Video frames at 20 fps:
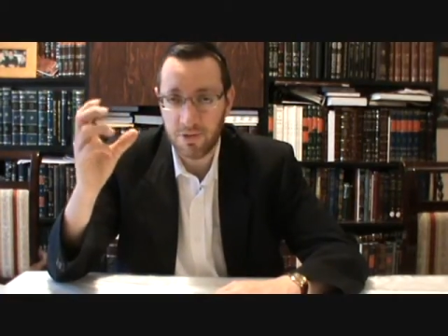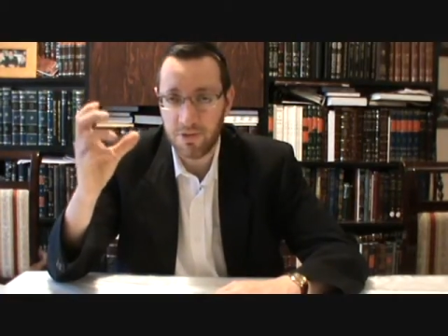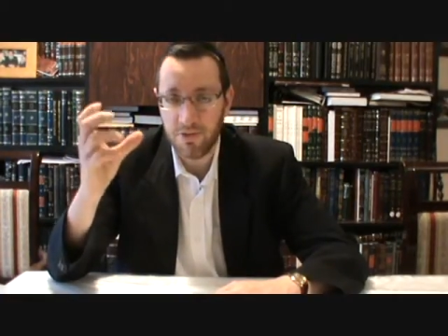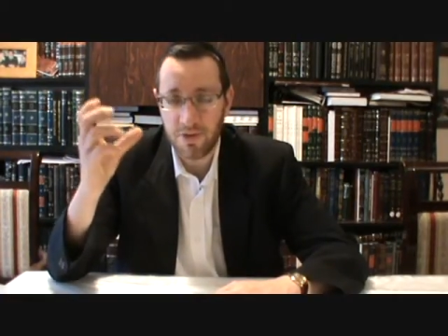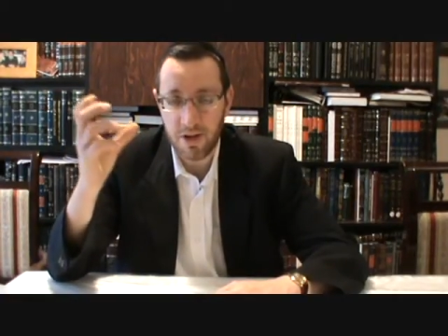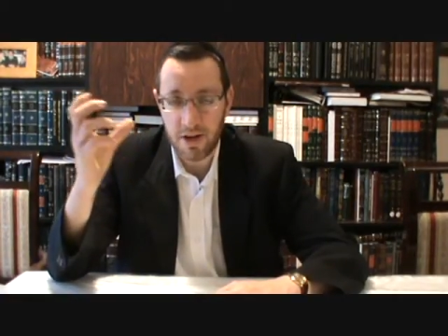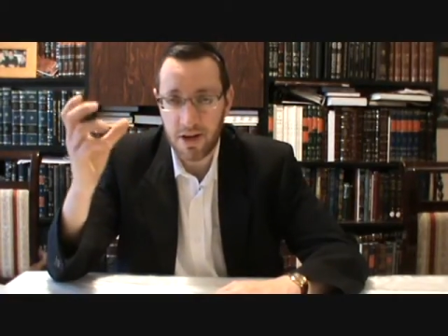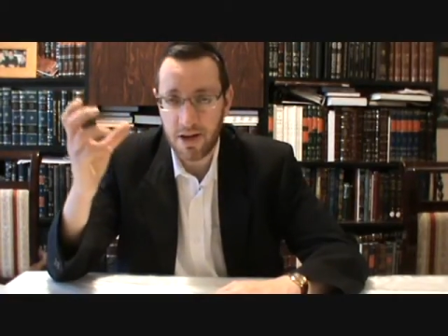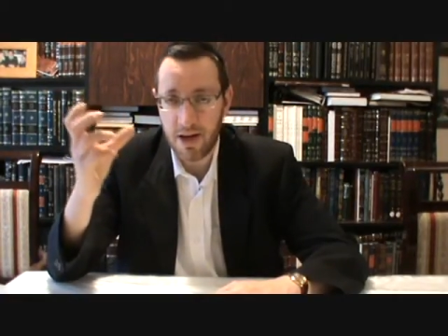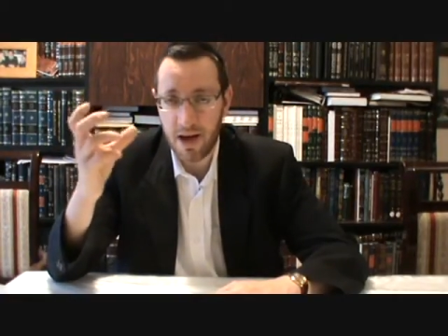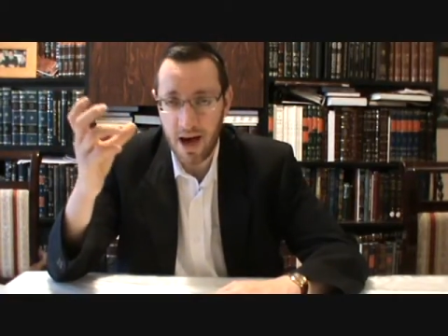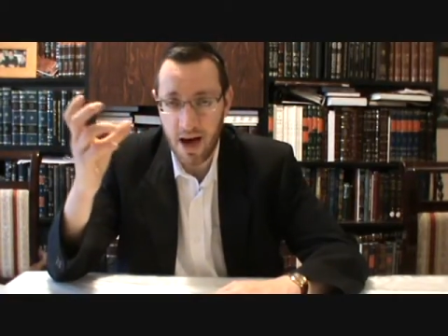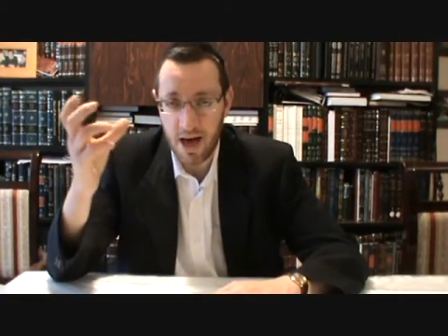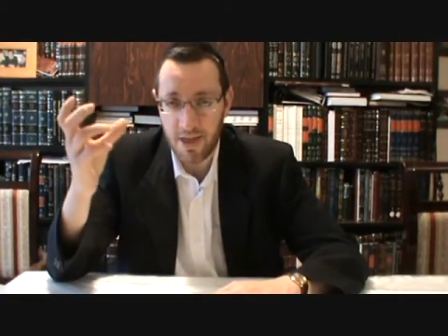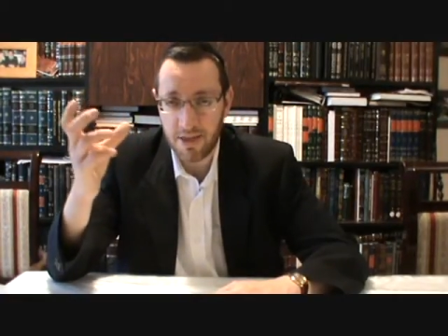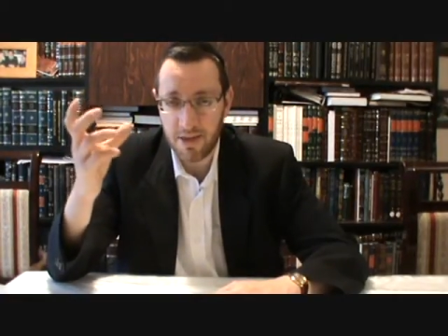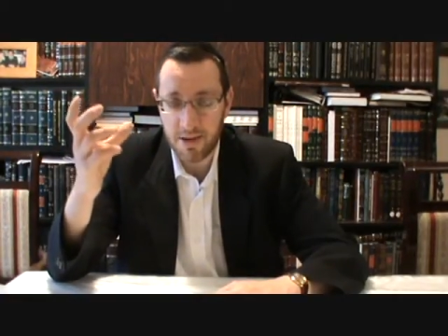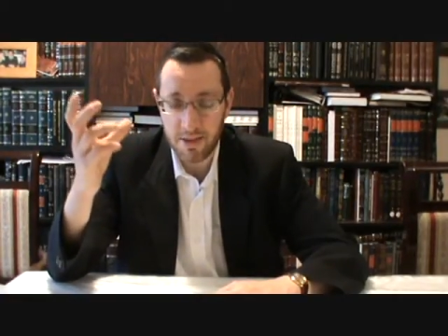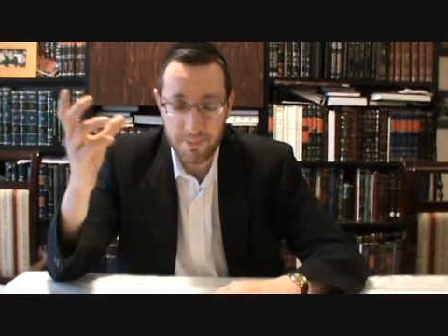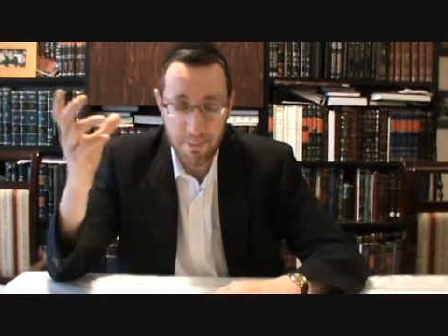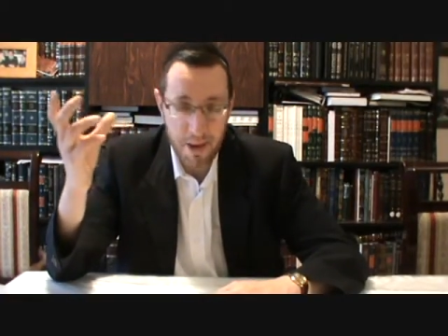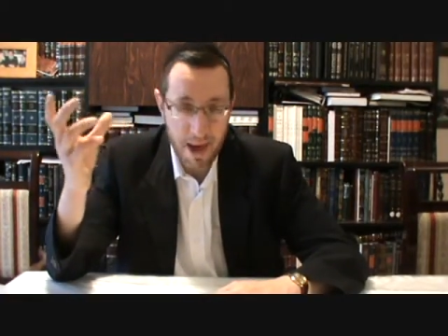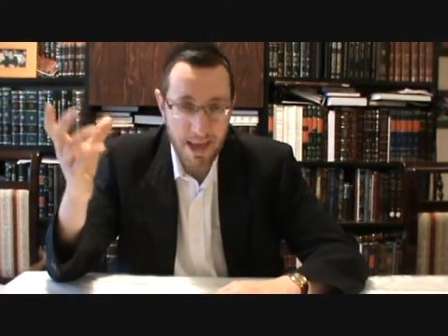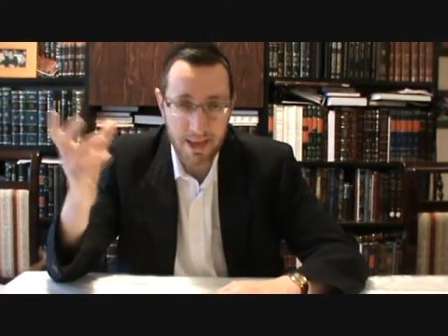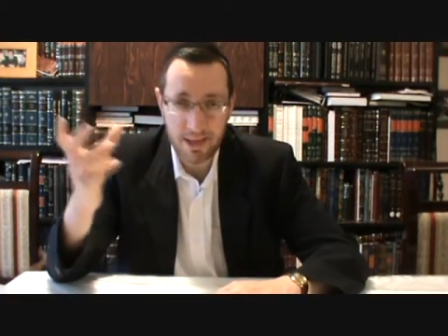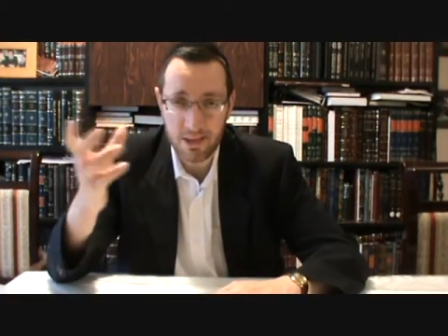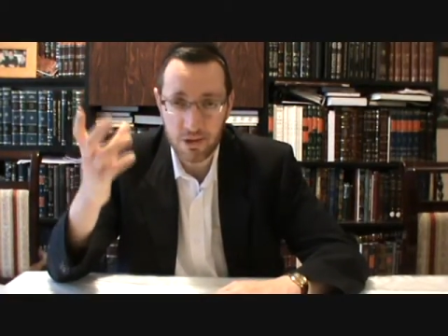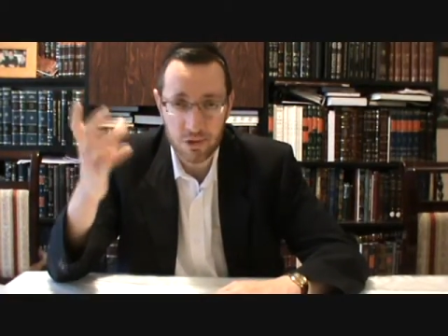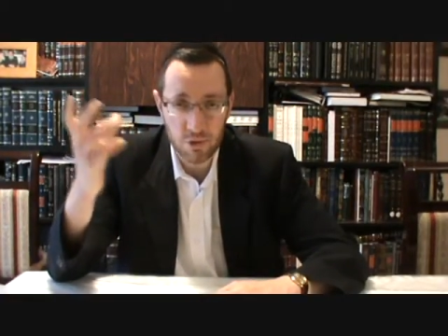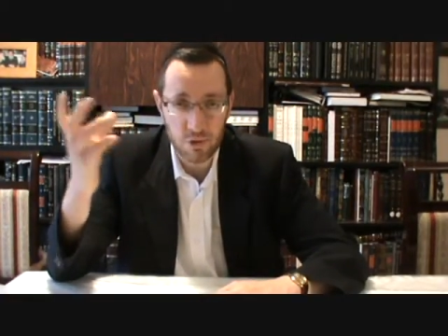of other
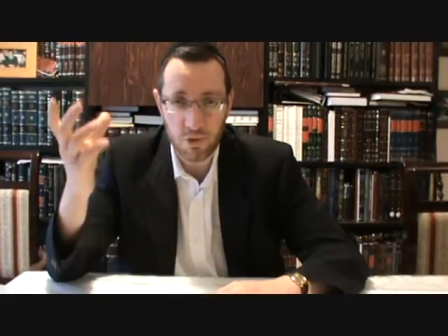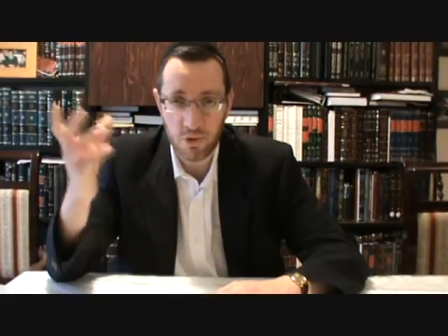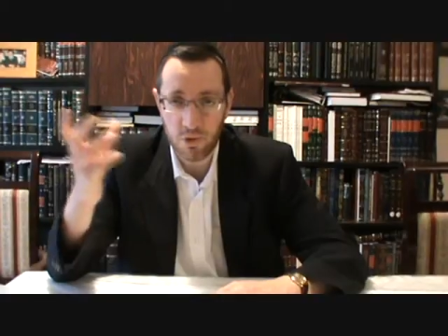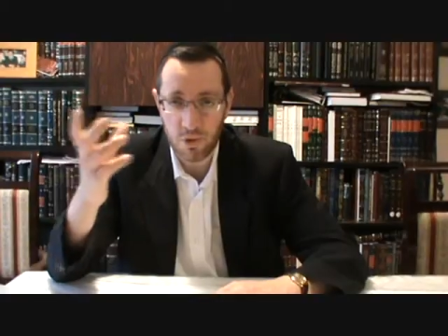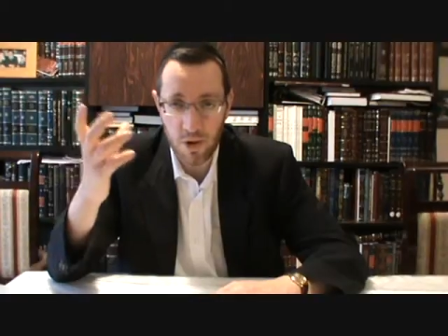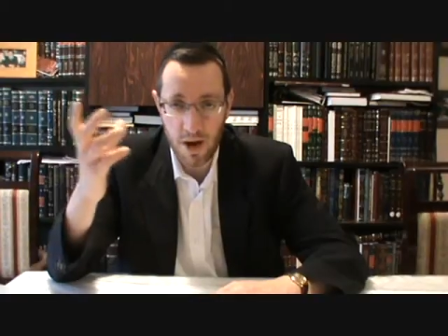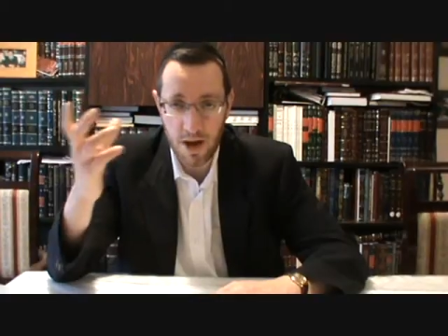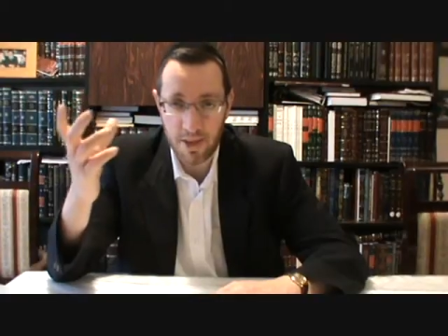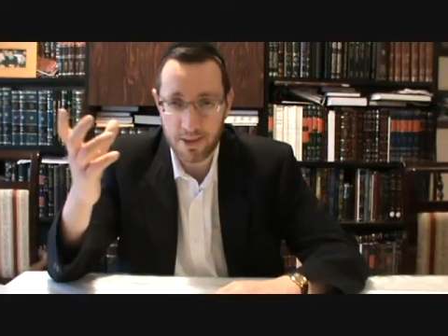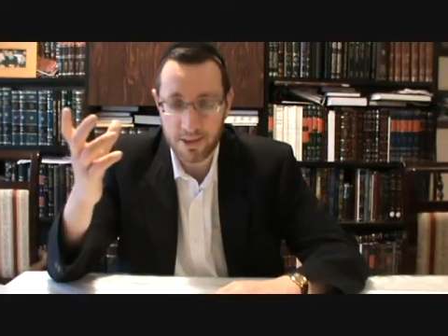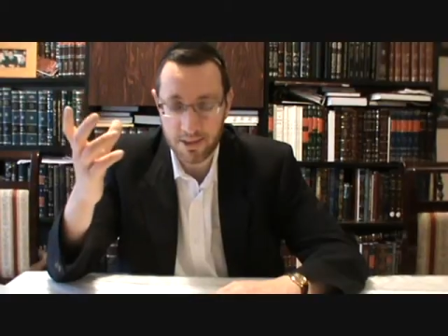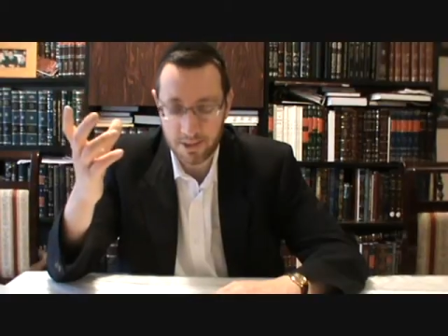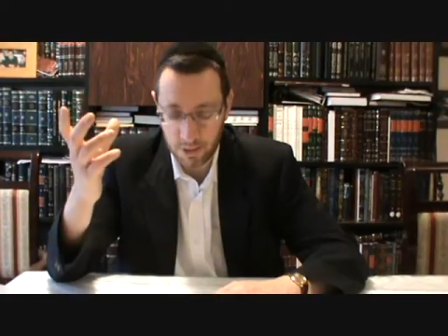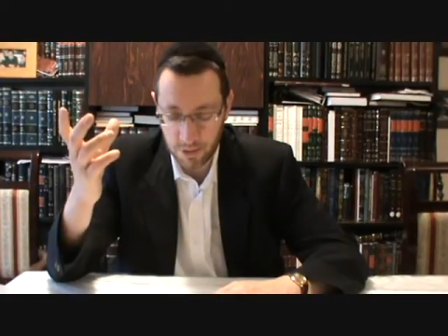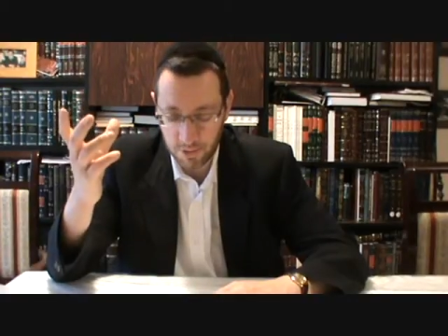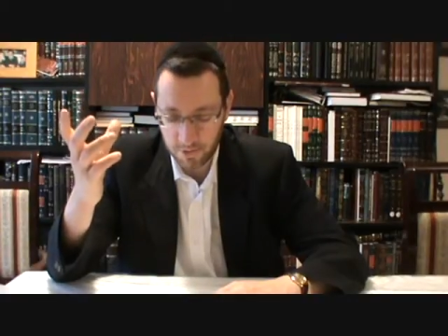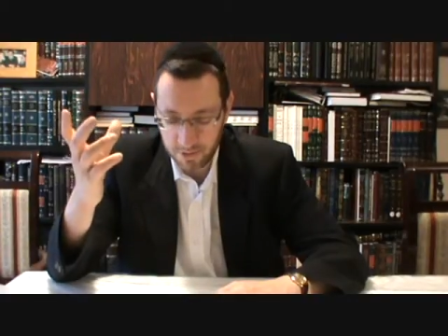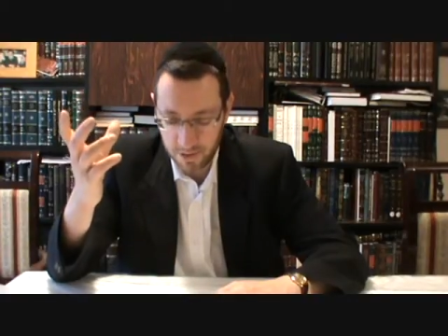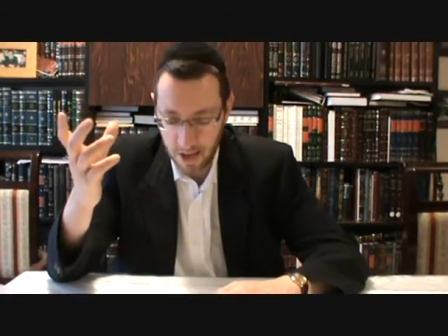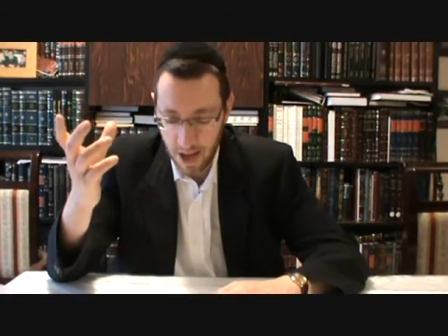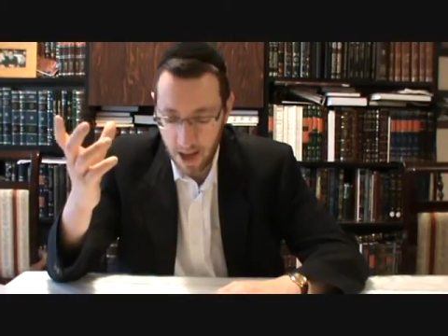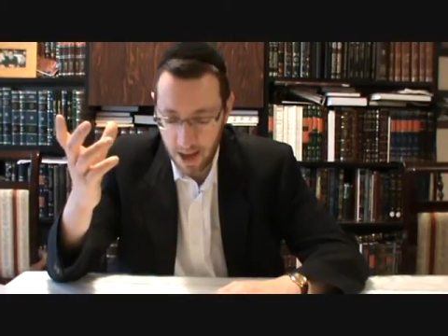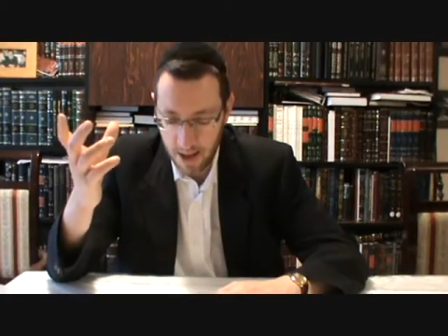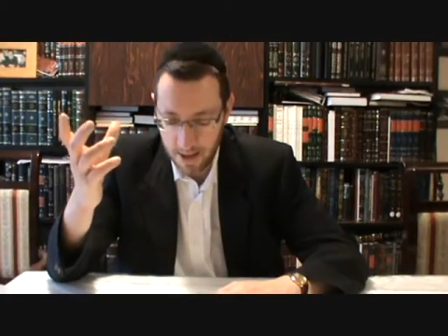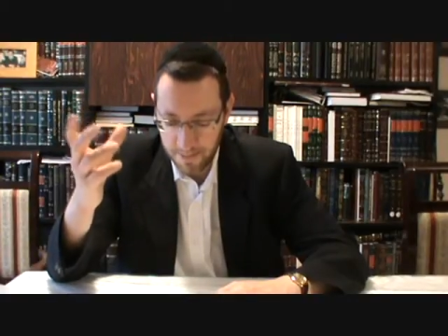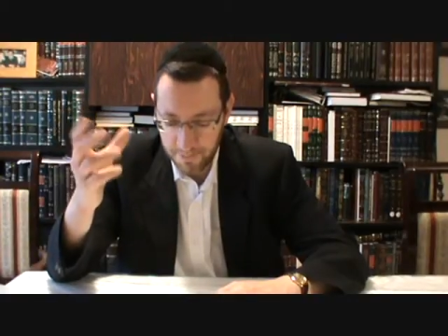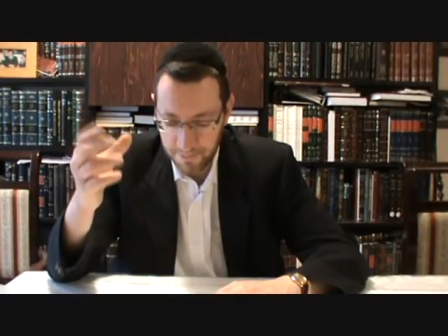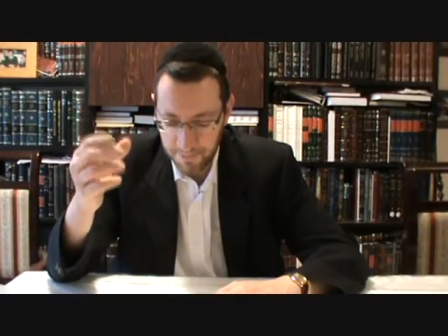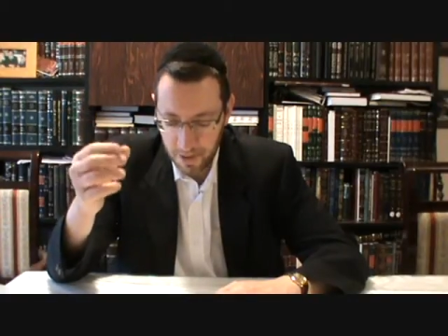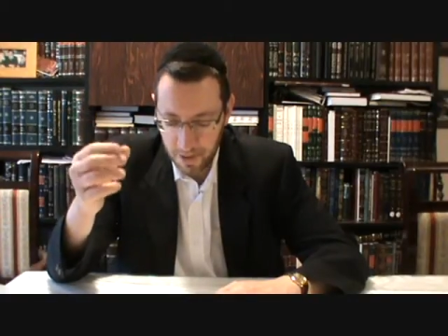paint or other sort of dye.